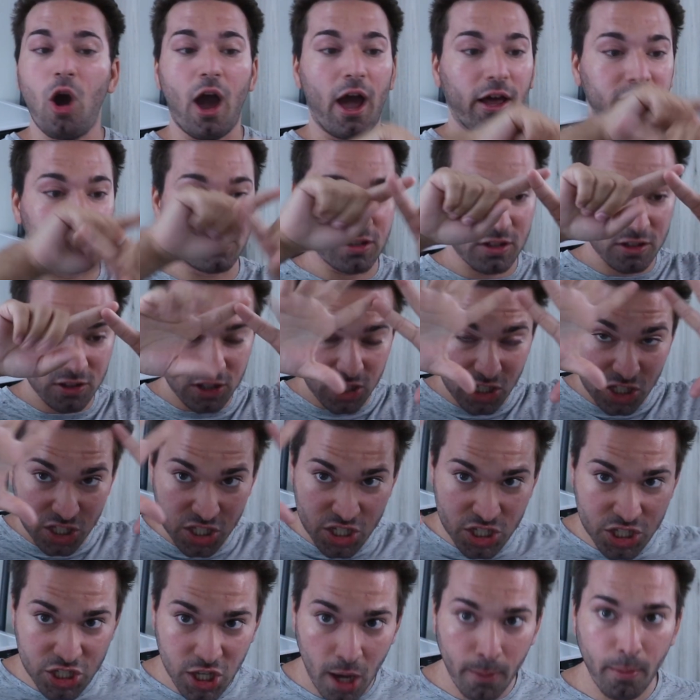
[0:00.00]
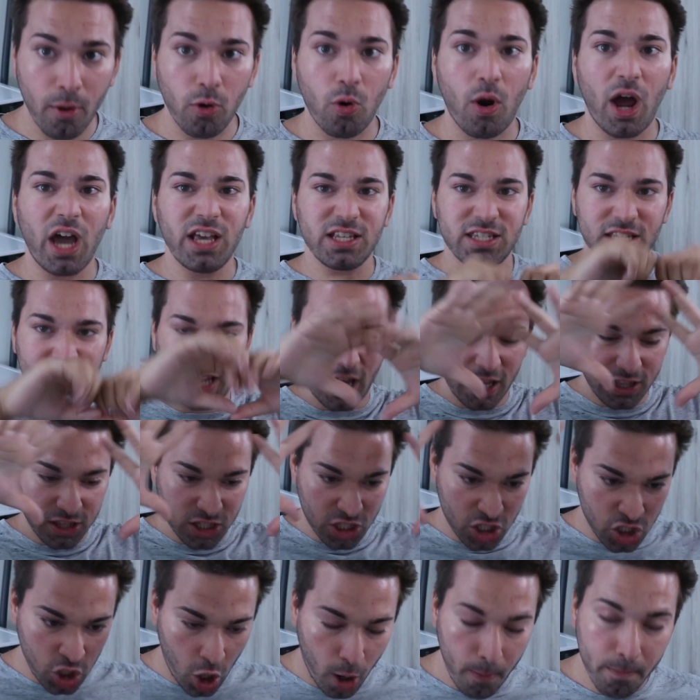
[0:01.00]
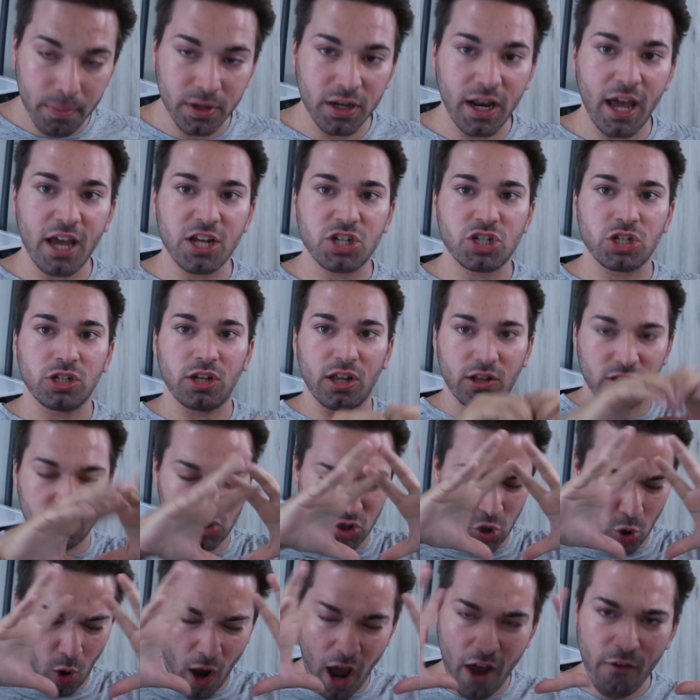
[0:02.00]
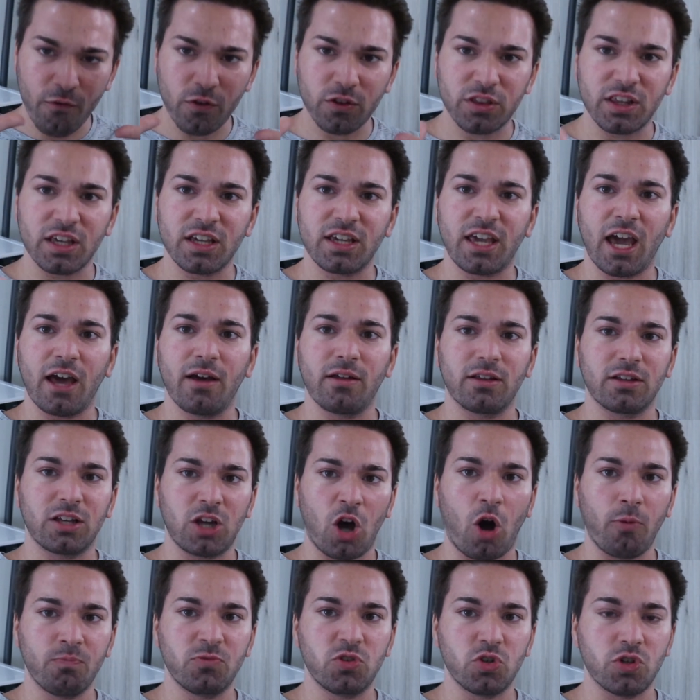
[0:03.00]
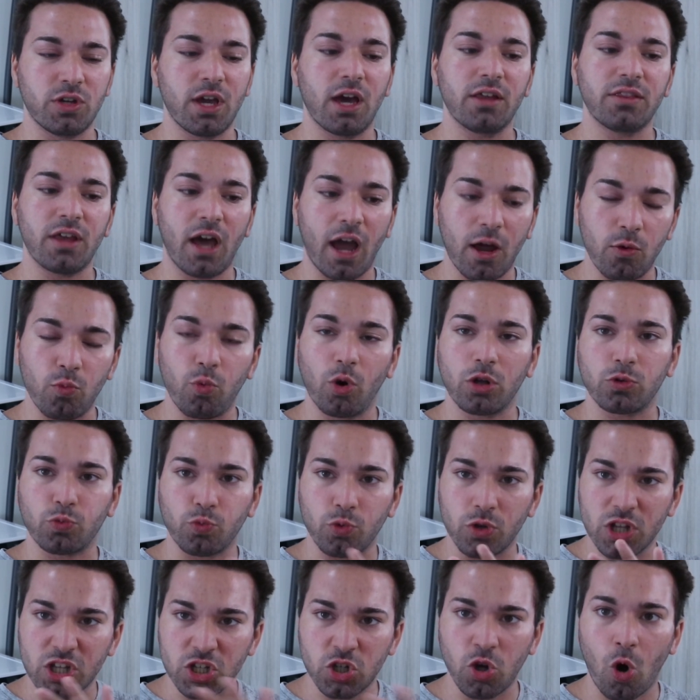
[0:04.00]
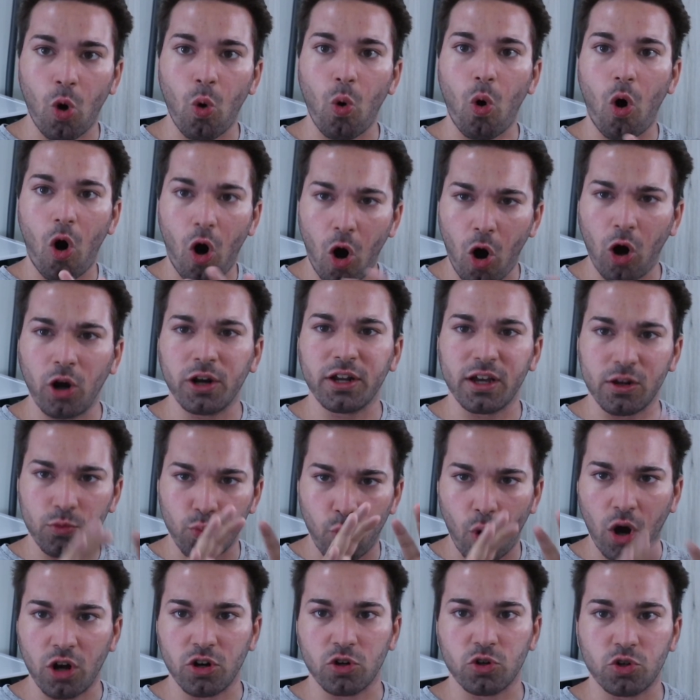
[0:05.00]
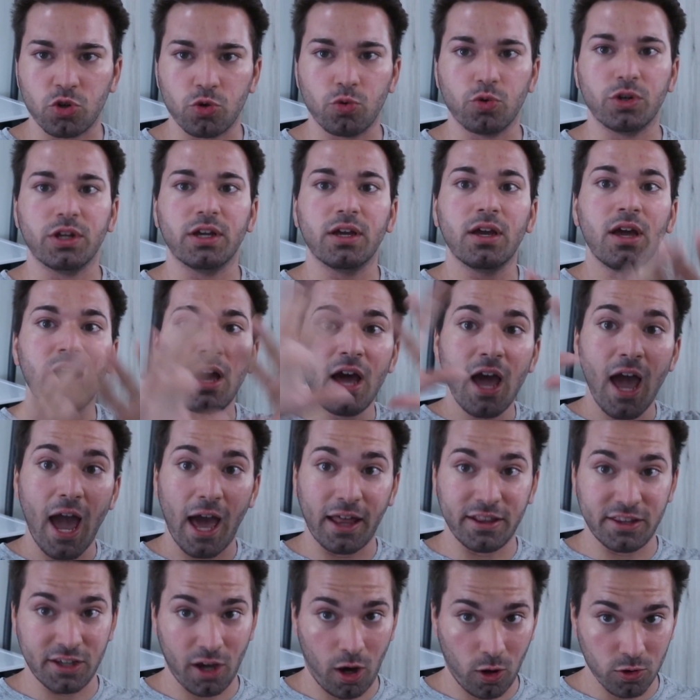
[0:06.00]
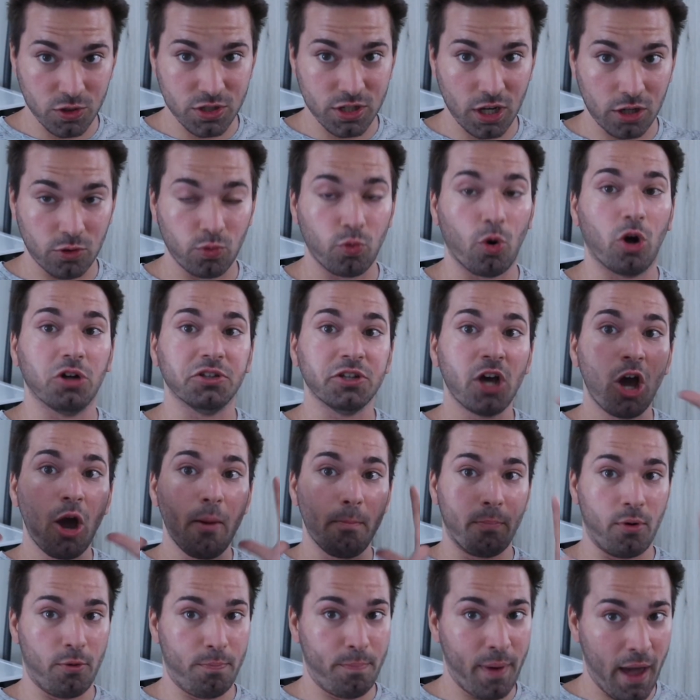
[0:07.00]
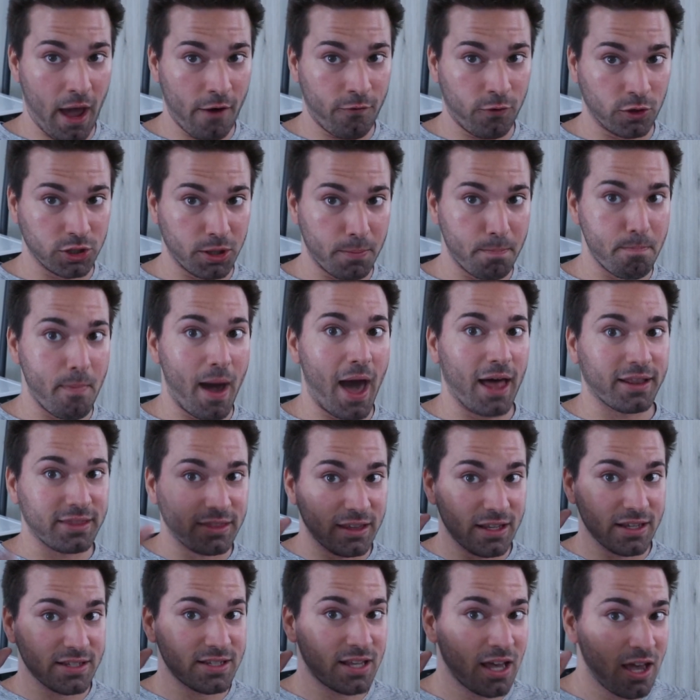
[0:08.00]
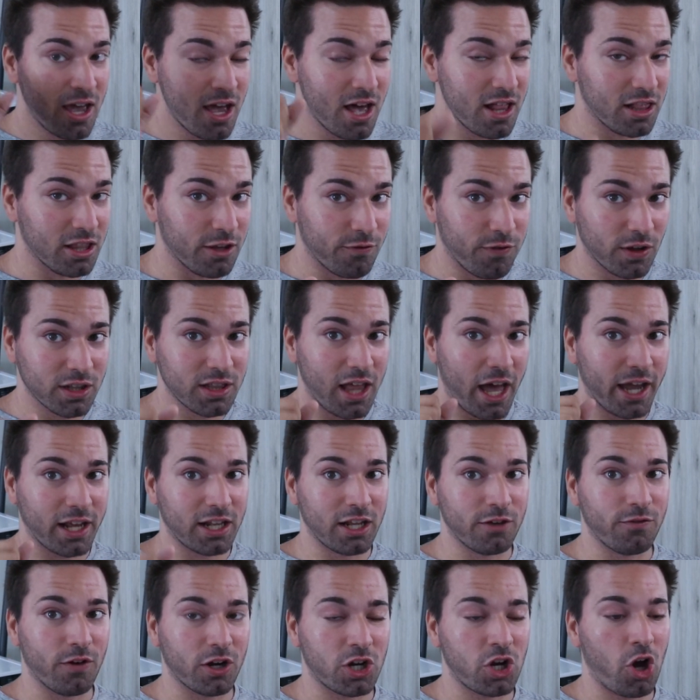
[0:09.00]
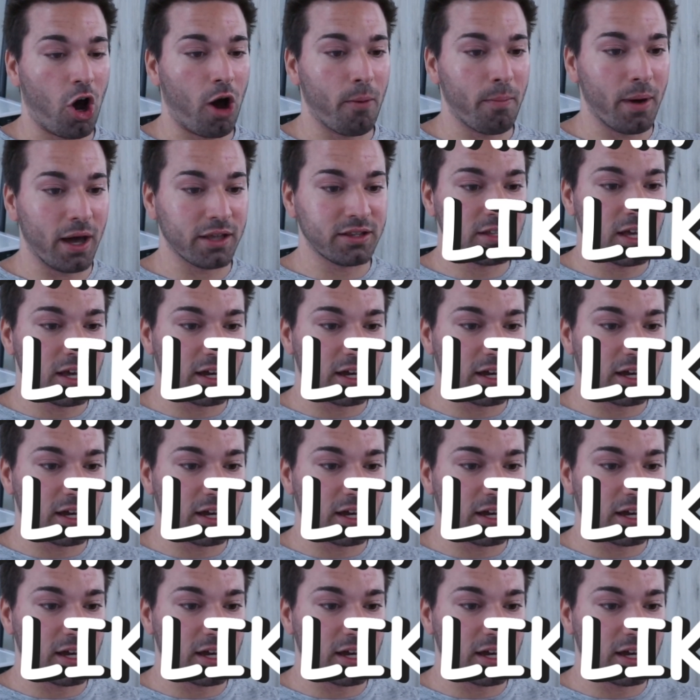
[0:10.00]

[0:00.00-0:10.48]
And the summarizing and the combination, and so everything can come together, and what will go on in WANOKUNI and the outside world. Prepare for the madness. Leave a like, leave a comment.